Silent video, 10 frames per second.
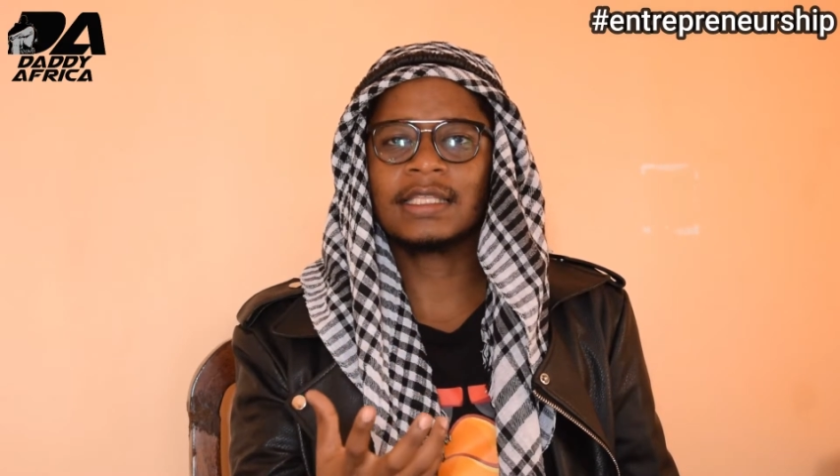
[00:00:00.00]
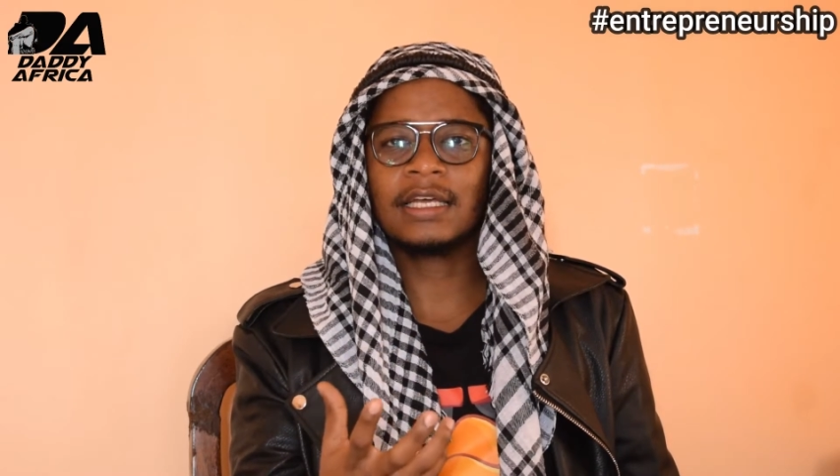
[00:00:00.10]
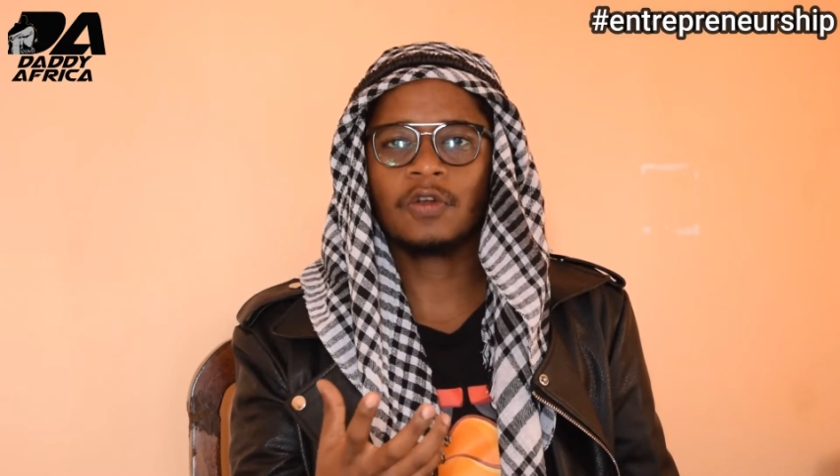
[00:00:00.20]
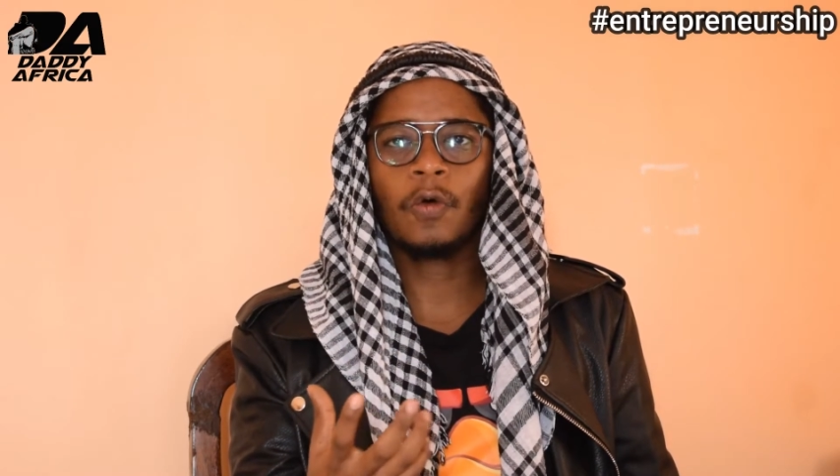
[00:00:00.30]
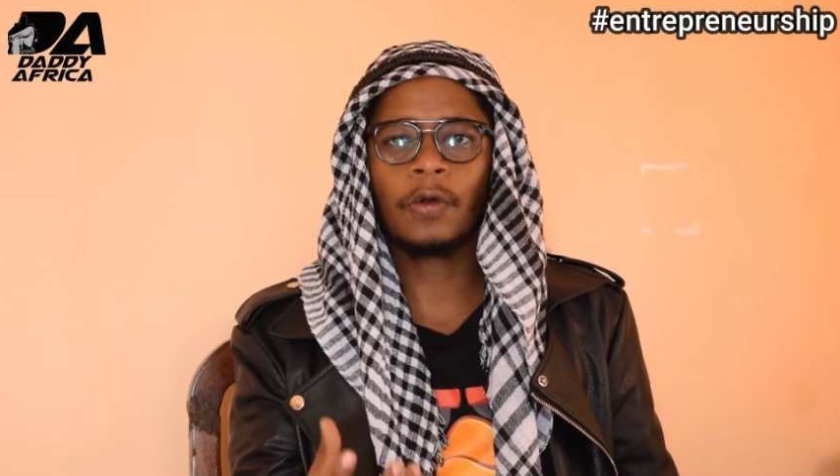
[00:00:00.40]

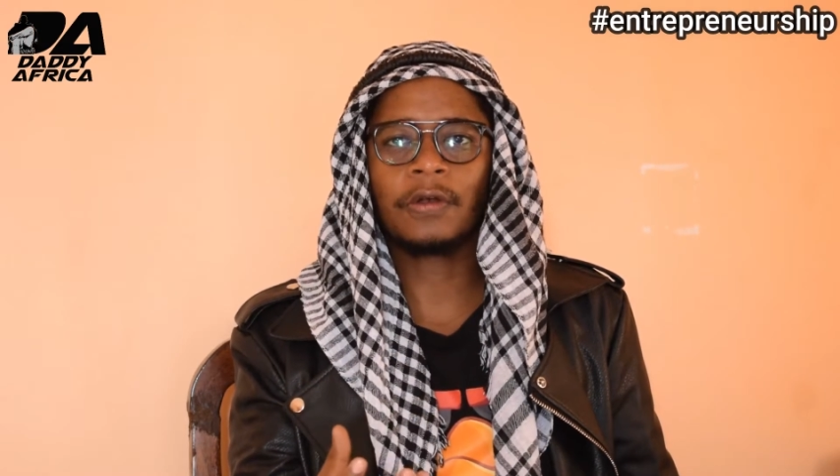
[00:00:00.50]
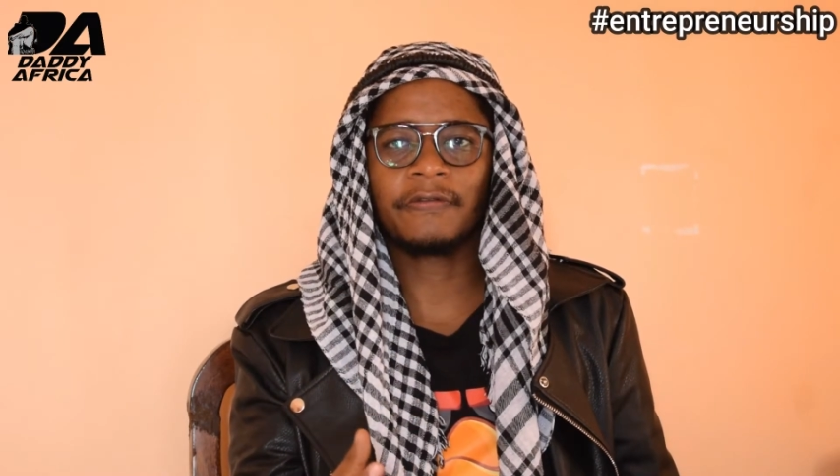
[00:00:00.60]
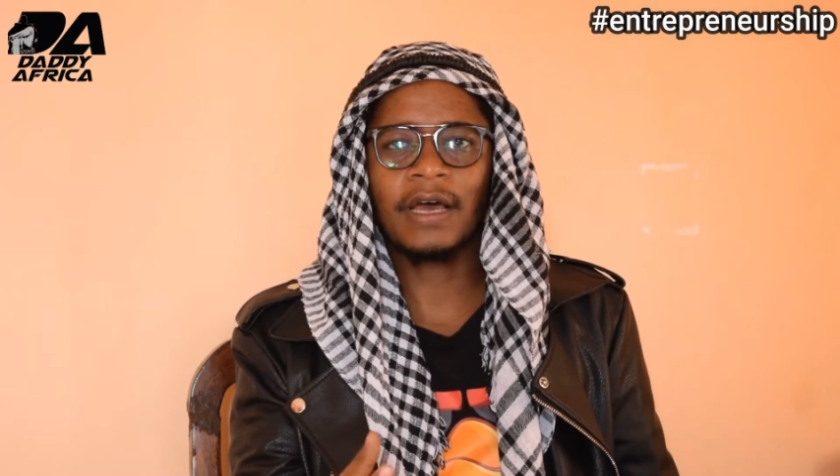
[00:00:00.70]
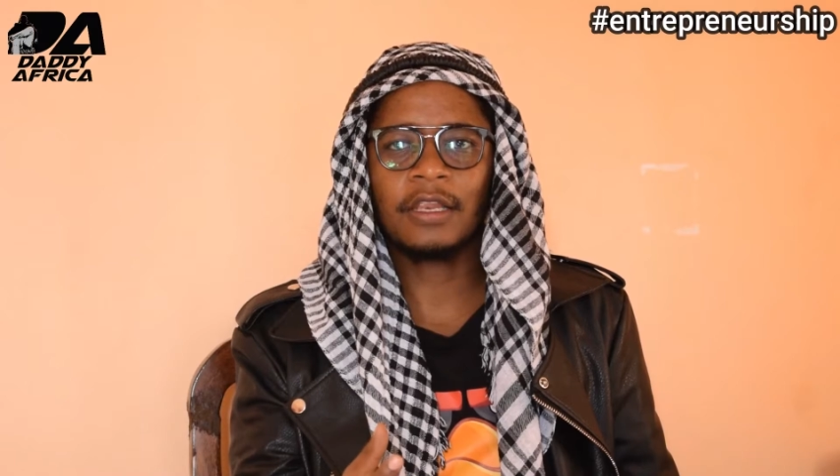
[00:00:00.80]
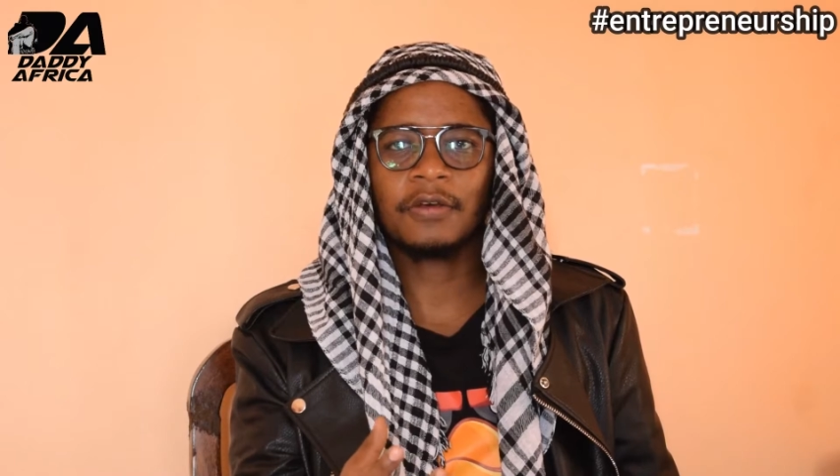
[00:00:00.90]
that hold
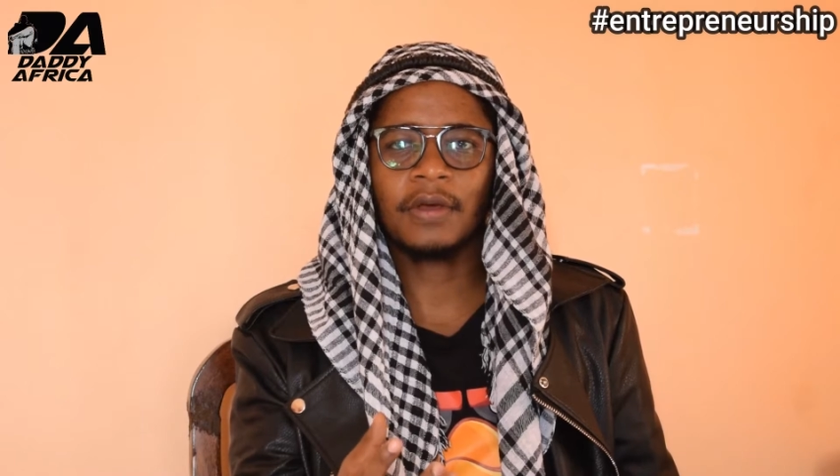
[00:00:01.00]
value.